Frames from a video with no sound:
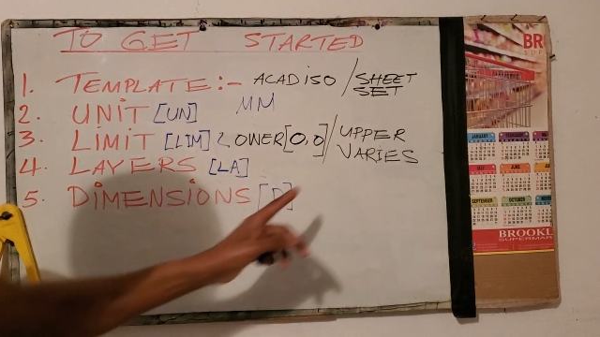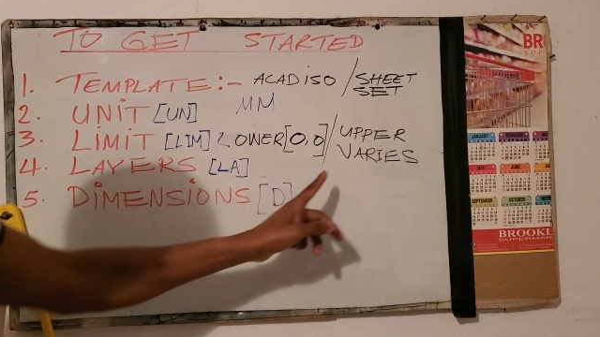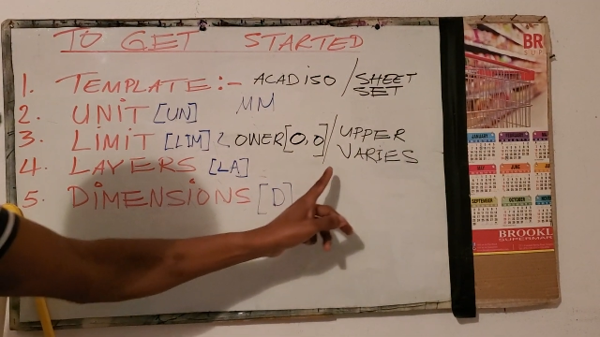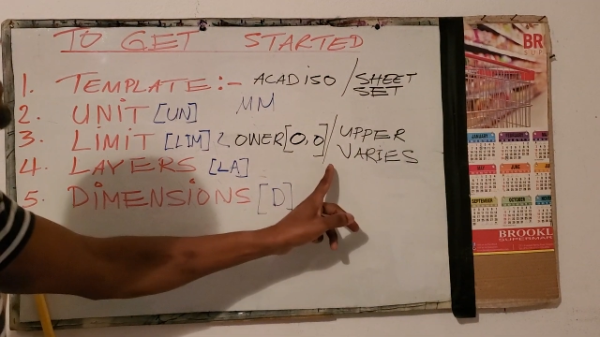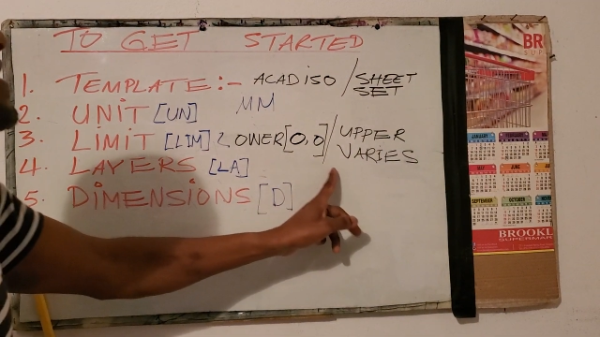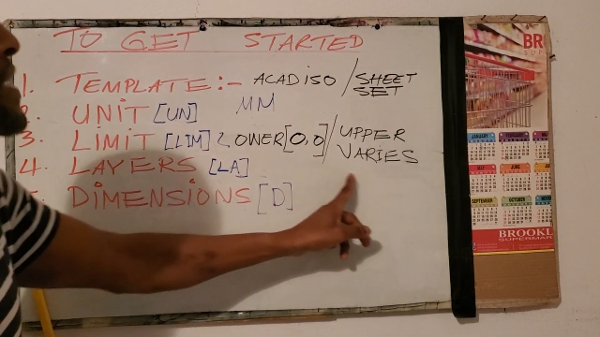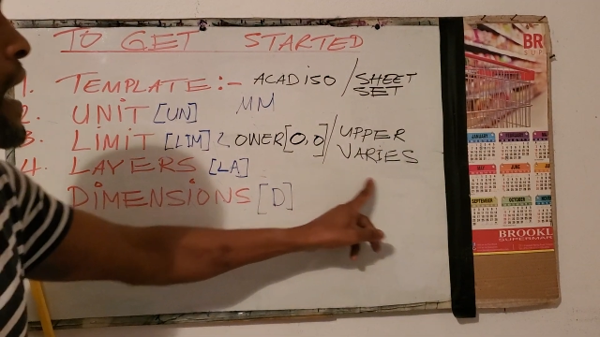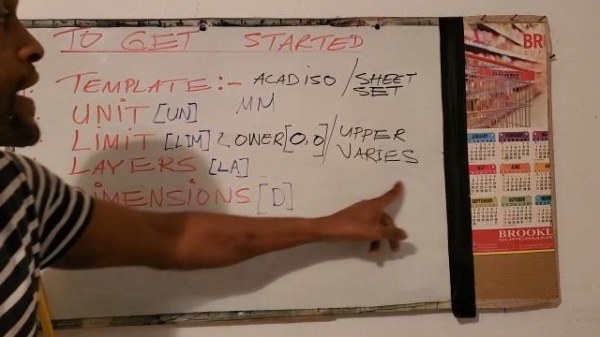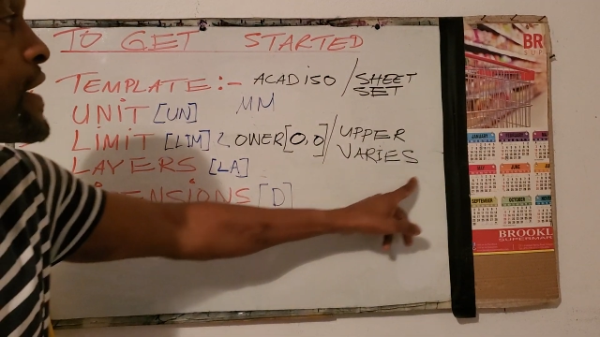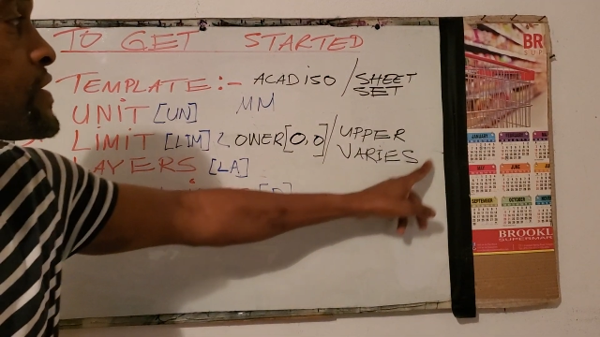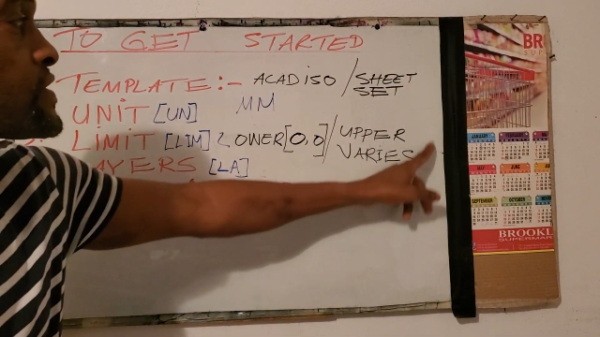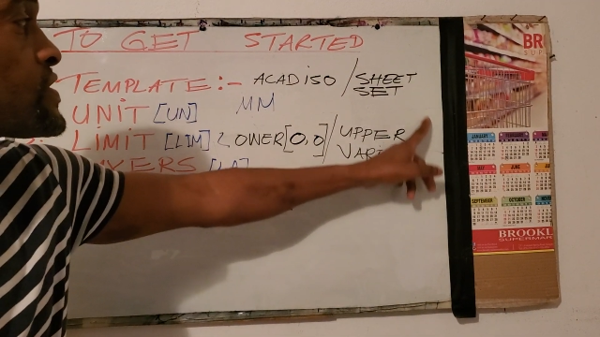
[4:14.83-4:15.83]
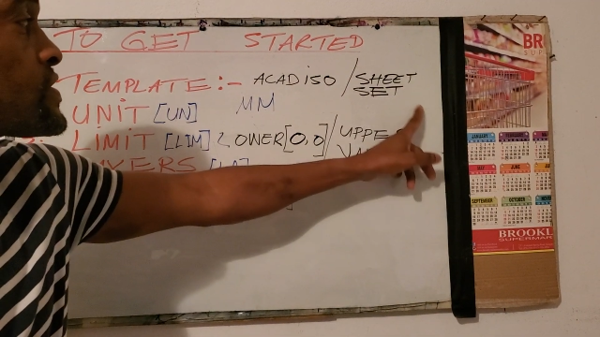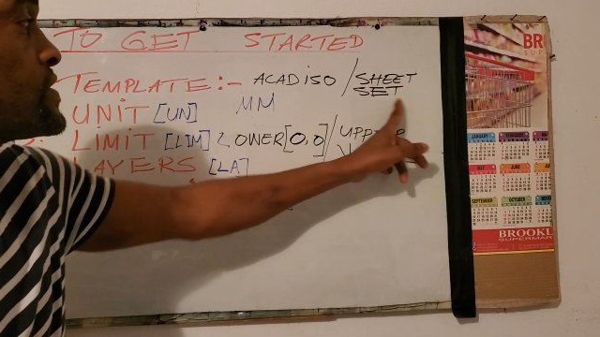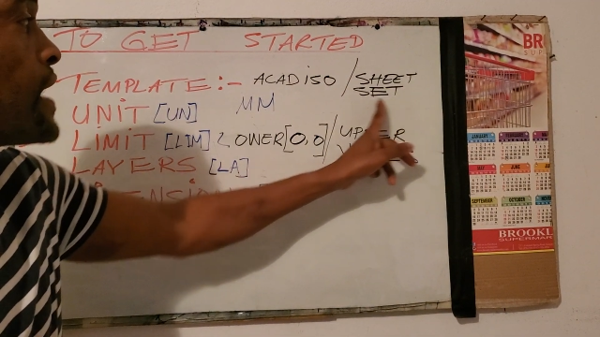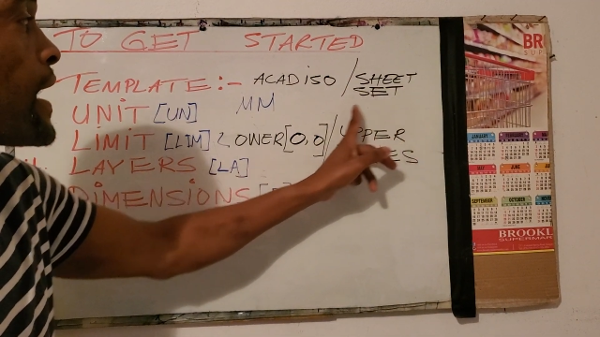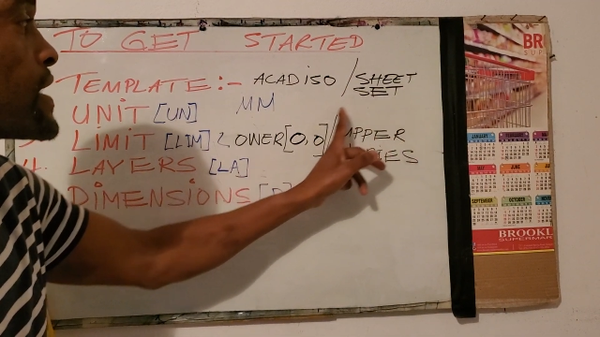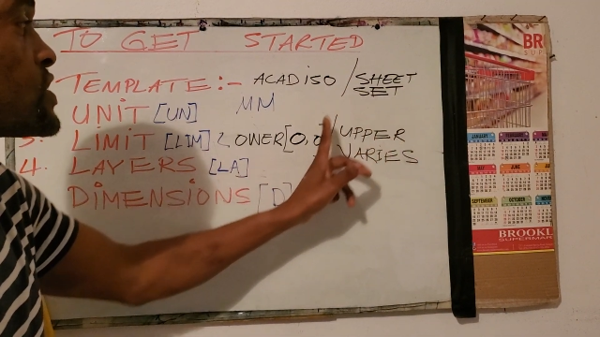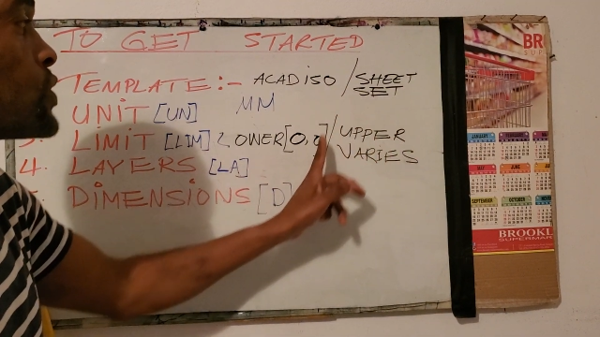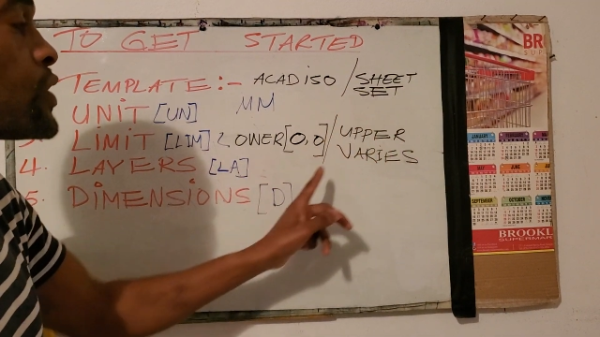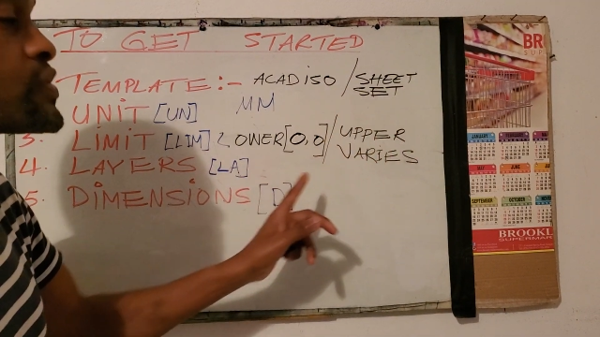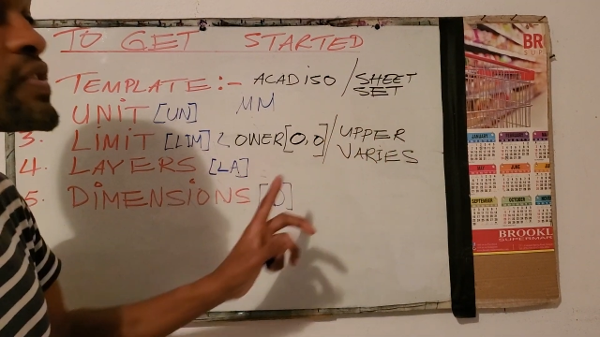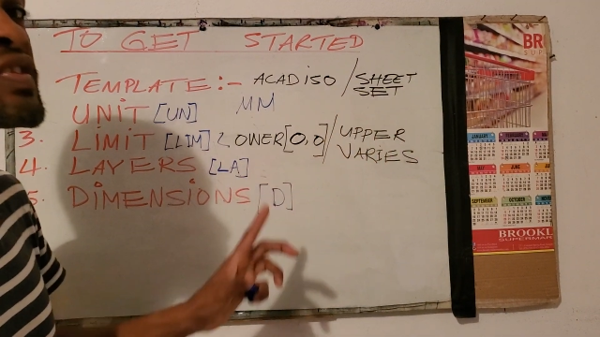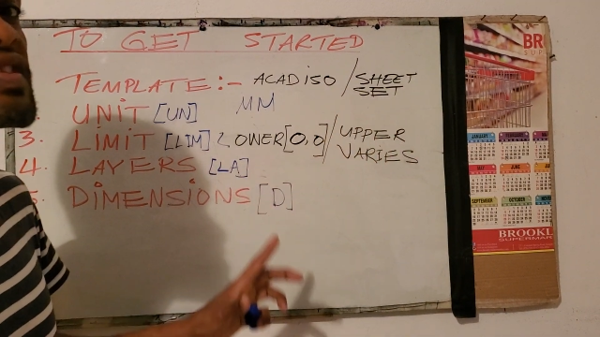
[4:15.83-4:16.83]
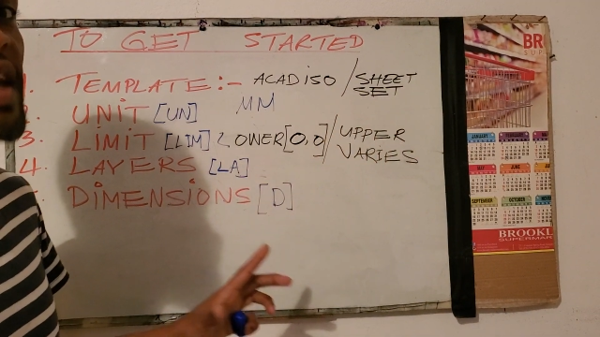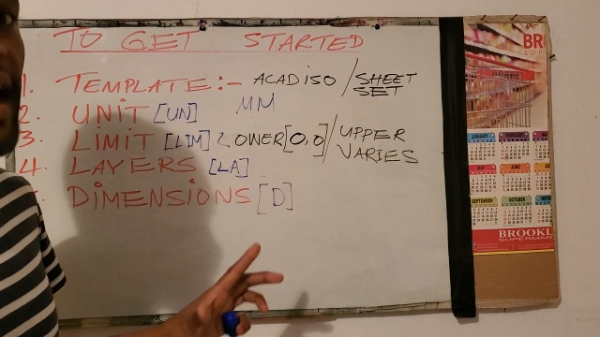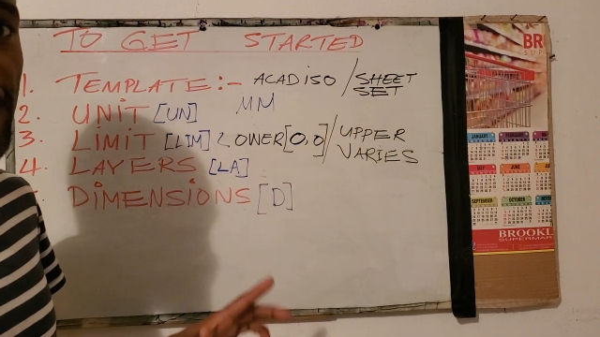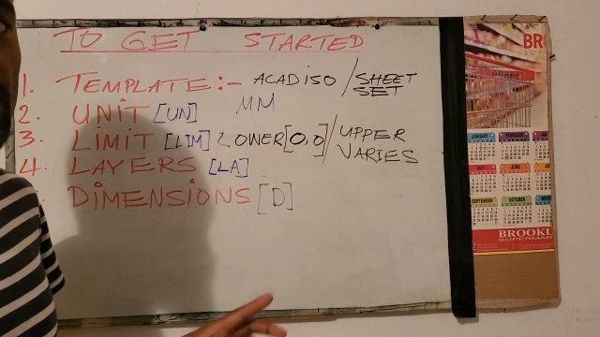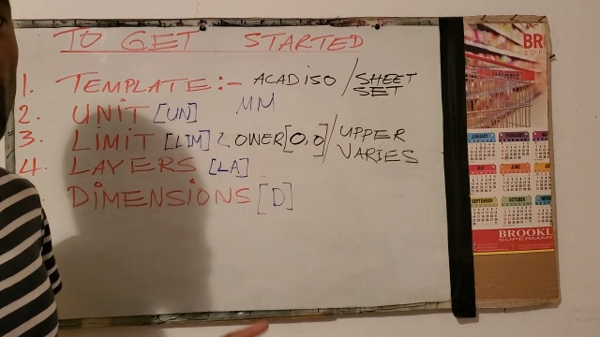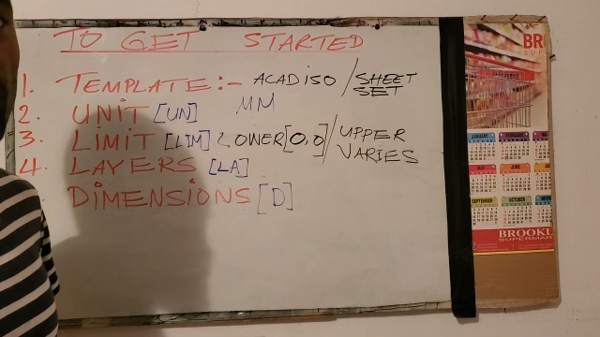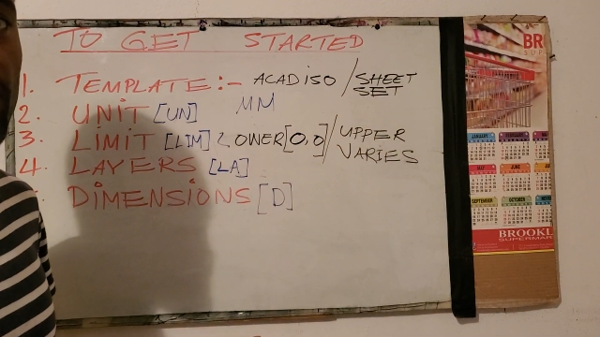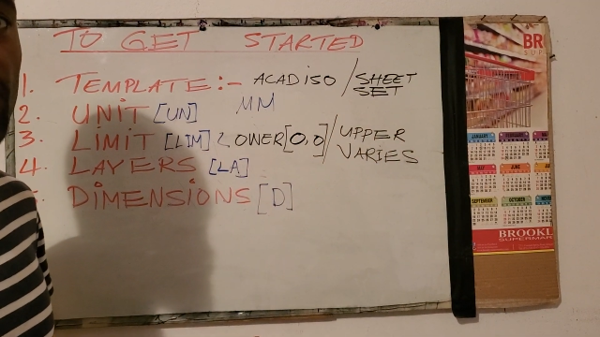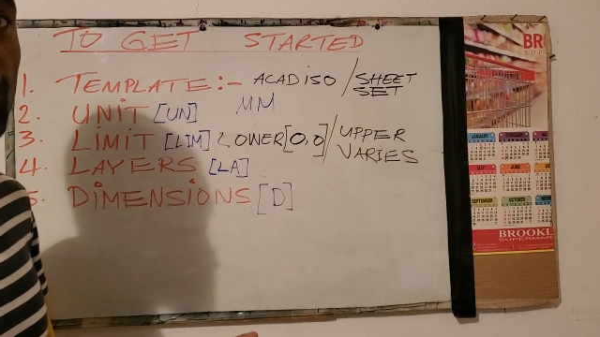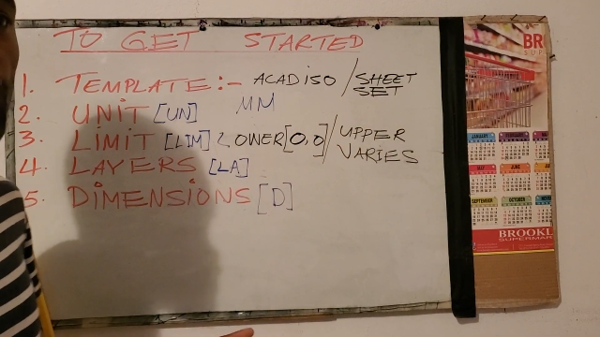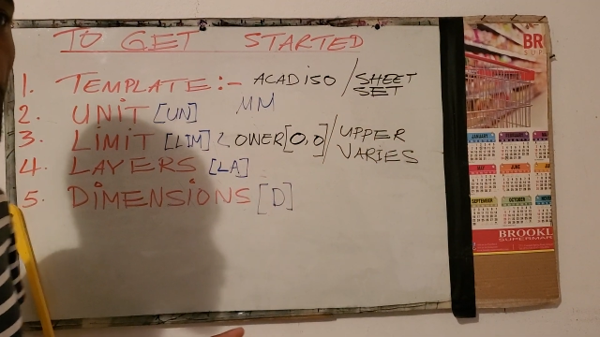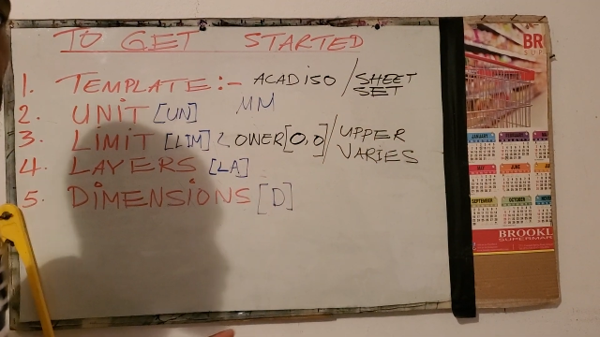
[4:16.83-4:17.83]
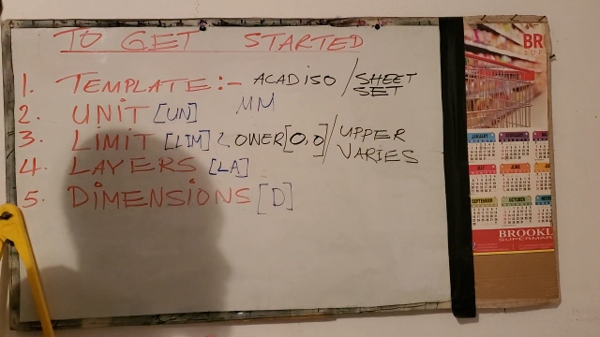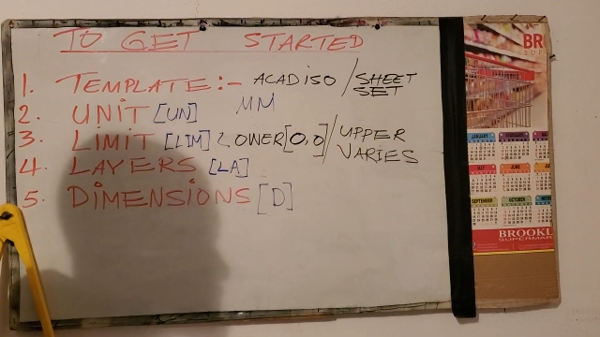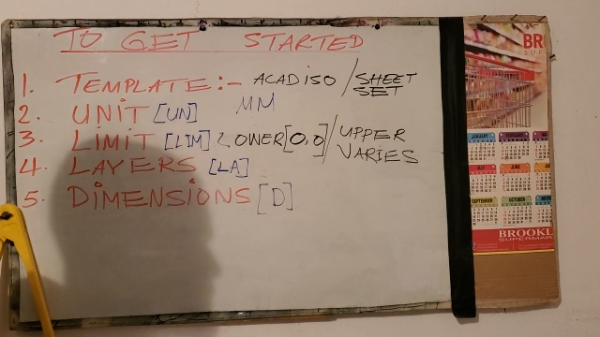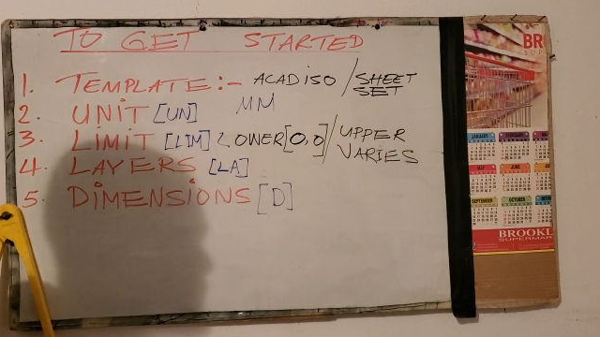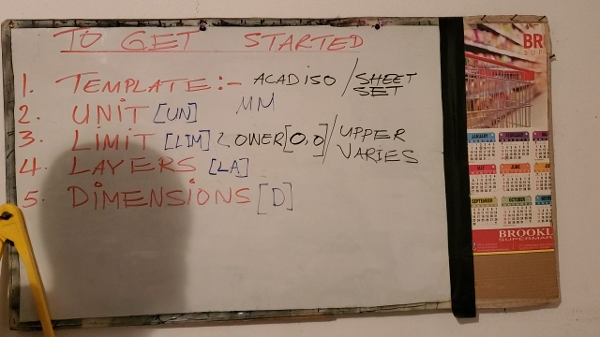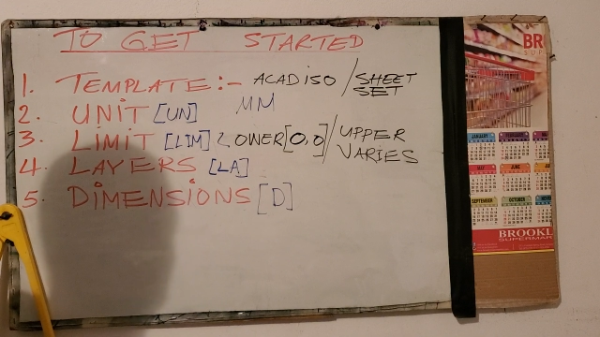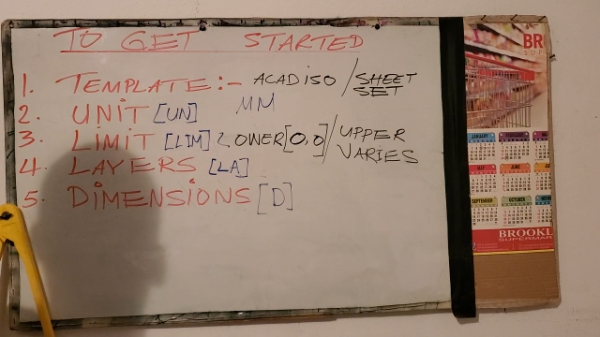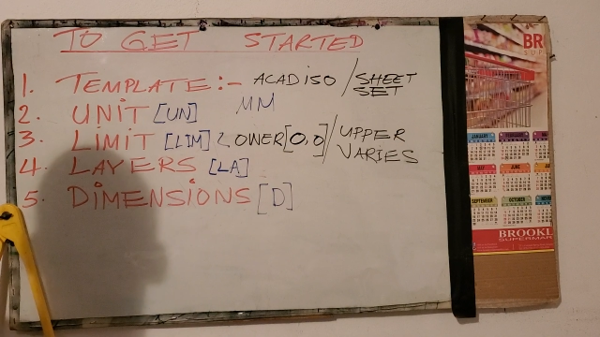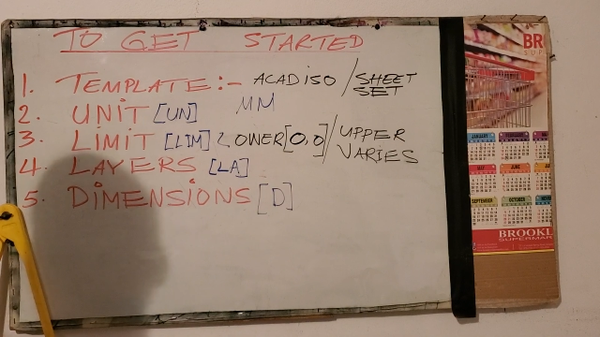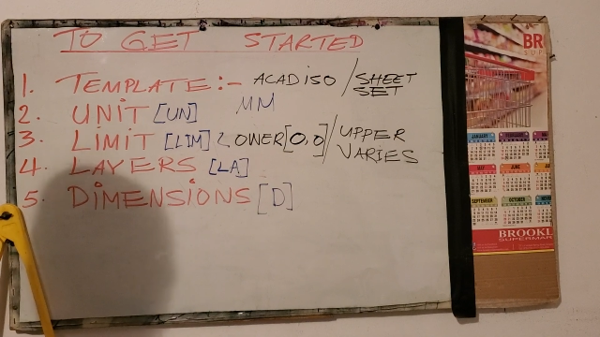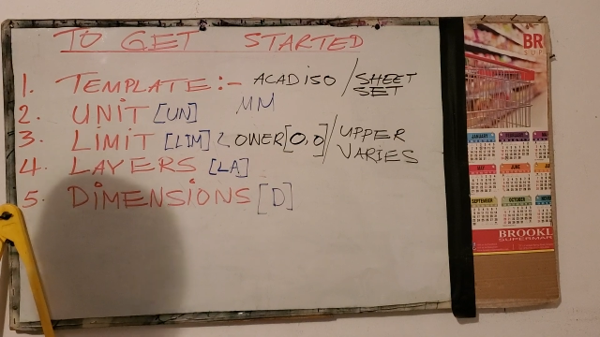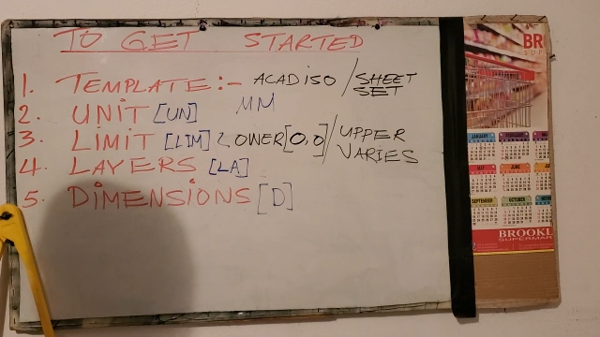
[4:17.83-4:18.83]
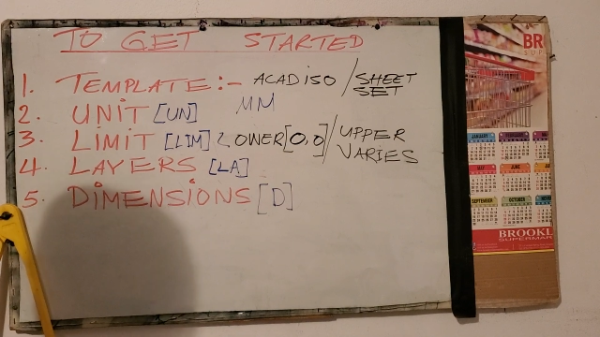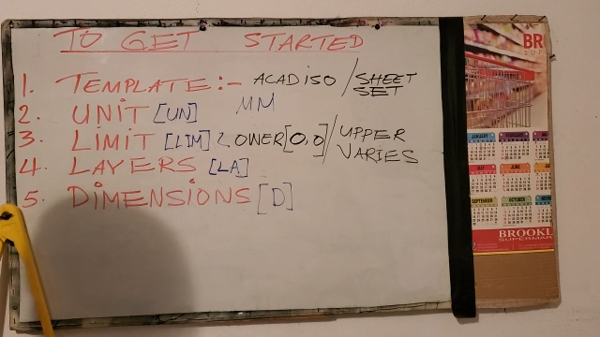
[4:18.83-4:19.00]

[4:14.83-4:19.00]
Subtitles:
[unreadable: no face in view]